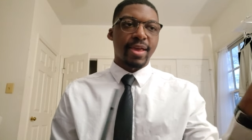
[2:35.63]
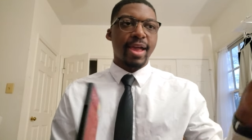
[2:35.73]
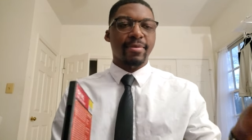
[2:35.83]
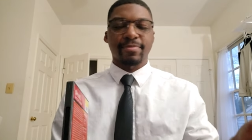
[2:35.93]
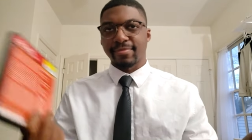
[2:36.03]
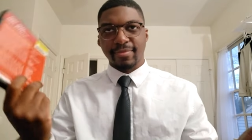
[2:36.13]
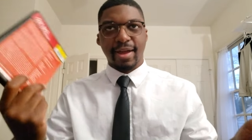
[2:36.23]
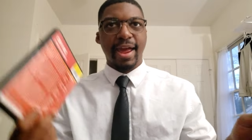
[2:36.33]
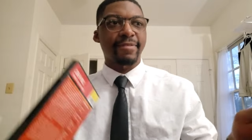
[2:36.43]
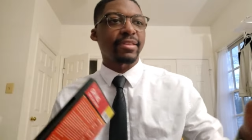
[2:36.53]
hey,
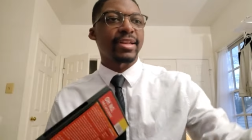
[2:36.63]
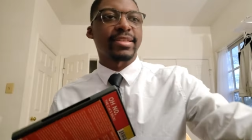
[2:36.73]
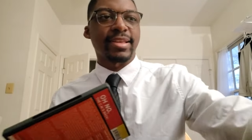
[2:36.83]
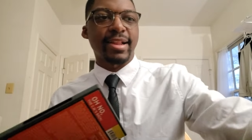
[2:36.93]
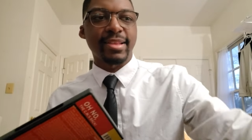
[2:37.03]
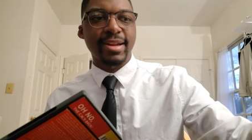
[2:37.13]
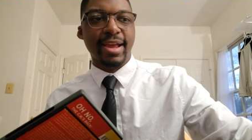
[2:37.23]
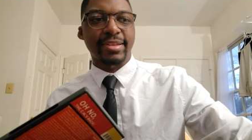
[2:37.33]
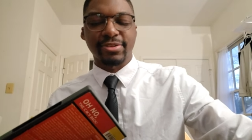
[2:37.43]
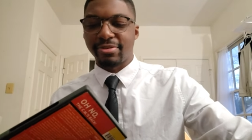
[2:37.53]
I have the disc at the end of the
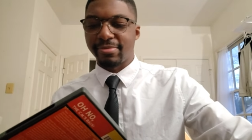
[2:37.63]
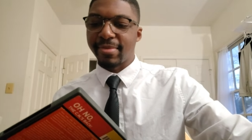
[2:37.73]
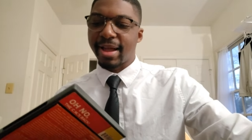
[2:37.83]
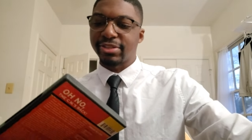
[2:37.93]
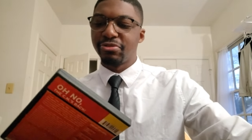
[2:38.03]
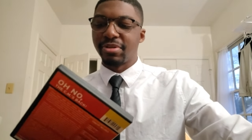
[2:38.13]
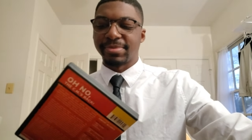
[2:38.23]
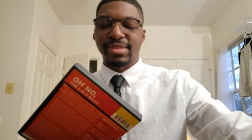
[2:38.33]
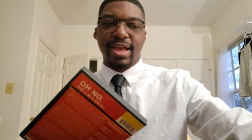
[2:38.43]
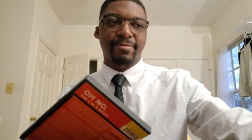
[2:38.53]
day, so I'm not too
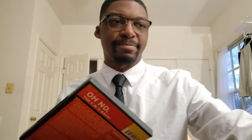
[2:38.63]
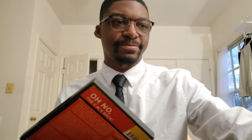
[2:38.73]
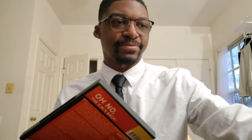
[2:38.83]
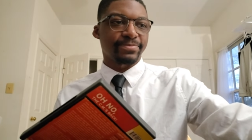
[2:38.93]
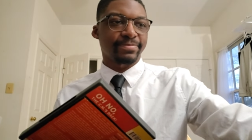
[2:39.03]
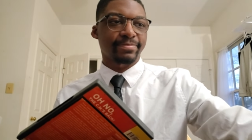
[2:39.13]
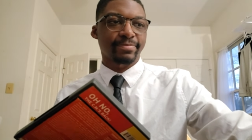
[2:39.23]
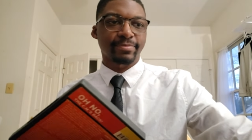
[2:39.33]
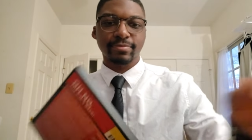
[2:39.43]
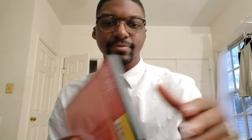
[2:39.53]
upset.
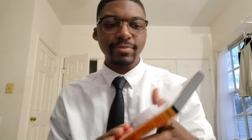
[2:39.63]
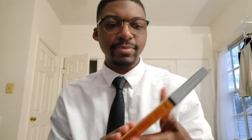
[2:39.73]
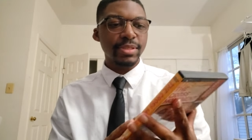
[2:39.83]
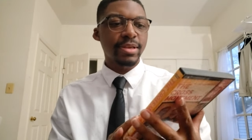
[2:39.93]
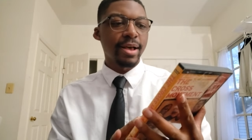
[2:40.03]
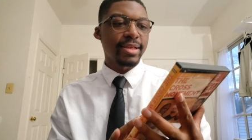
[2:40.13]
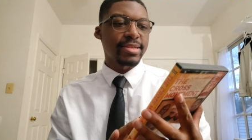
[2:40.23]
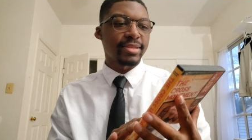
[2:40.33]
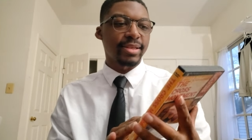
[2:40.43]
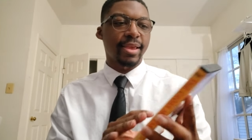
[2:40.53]
Uh,
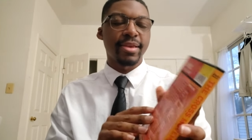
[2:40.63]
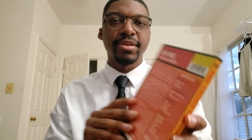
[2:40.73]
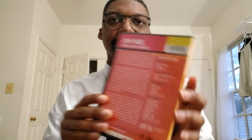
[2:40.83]
let's see.